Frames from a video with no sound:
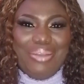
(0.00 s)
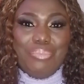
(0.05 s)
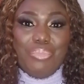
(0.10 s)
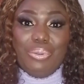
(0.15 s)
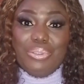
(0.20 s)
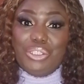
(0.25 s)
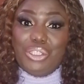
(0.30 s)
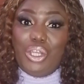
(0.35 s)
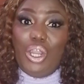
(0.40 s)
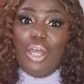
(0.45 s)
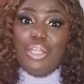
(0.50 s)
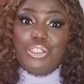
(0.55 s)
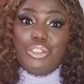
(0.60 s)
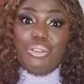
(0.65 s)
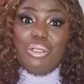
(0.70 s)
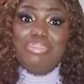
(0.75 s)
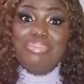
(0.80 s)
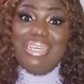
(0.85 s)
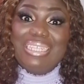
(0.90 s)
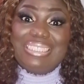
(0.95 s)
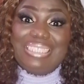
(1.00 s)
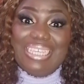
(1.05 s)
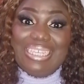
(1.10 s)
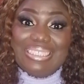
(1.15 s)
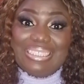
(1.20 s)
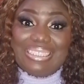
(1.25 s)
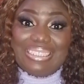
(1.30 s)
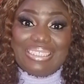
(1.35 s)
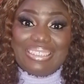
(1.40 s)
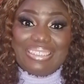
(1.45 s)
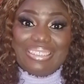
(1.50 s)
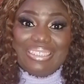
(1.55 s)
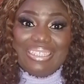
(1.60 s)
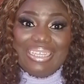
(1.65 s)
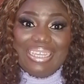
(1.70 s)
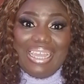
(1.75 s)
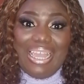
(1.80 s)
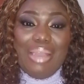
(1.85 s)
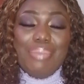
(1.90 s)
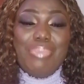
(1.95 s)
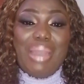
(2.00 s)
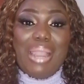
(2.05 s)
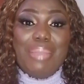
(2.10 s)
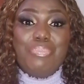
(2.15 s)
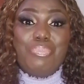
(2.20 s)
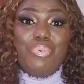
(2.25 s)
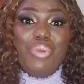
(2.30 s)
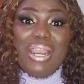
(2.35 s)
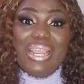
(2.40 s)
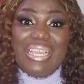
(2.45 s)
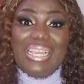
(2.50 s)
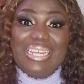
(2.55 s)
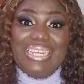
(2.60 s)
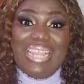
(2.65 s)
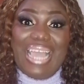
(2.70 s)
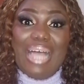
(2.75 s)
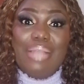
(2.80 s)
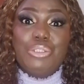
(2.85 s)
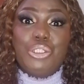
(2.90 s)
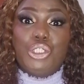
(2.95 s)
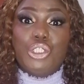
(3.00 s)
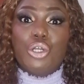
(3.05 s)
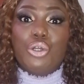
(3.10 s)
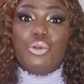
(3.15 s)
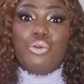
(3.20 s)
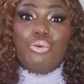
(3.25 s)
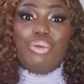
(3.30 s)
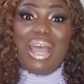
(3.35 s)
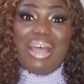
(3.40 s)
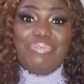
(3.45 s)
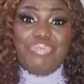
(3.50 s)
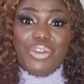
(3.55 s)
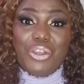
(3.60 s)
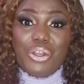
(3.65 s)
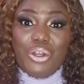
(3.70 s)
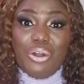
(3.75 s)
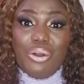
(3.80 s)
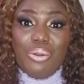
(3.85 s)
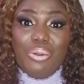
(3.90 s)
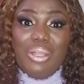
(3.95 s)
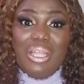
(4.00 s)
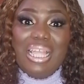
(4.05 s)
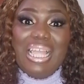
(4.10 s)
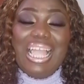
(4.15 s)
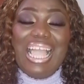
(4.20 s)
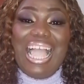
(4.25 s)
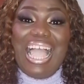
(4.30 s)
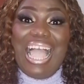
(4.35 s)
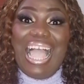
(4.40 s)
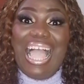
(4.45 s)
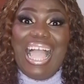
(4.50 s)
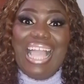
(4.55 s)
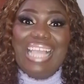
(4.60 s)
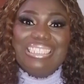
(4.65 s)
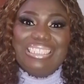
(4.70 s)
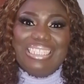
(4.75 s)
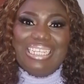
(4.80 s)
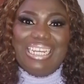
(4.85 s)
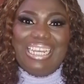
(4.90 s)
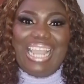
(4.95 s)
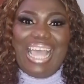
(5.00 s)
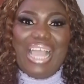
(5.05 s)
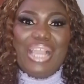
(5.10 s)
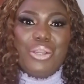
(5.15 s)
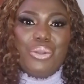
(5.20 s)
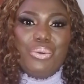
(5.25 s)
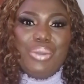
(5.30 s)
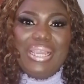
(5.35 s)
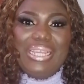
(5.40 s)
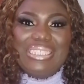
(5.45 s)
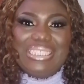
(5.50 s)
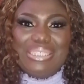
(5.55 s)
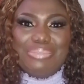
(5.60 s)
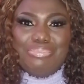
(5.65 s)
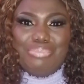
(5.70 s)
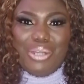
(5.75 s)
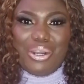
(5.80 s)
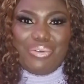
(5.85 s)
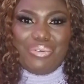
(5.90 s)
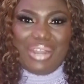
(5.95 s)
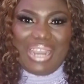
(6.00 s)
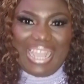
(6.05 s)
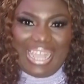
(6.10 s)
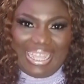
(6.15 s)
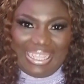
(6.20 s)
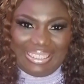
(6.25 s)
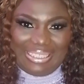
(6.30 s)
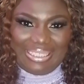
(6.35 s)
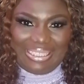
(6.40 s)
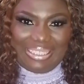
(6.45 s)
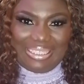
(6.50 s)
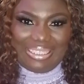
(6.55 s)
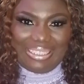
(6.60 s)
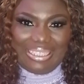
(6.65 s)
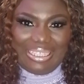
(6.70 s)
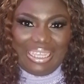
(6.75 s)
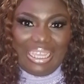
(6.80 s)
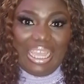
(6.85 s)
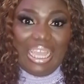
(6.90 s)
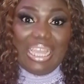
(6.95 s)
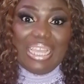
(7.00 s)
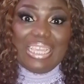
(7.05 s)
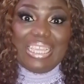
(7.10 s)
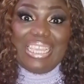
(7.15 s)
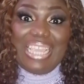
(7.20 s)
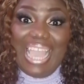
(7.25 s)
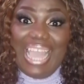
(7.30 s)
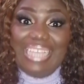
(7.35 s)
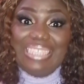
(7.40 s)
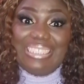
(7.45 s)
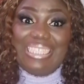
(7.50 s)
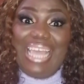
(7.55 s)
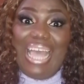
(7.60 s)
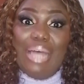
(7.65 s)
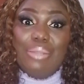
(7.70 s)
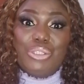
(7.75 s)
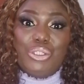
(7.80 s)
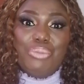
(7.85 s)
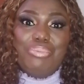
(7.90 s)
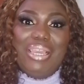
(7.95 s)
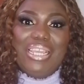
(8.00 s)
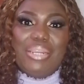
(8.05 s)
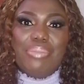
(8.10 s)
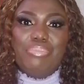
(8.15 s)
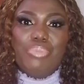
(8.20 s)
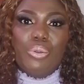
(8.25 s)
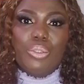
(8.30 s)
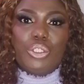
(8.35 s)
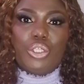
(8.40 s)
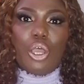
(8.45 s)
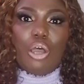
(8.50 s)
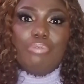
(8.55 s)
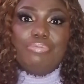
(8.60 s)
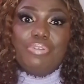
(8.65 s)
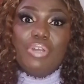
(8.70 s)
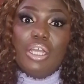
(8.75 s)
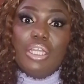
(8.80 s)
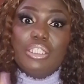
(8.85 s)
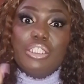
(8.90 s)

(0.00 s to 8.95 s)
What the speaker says: multicultural meetings by breaking down geographical and language barriers. Here is how to make the most of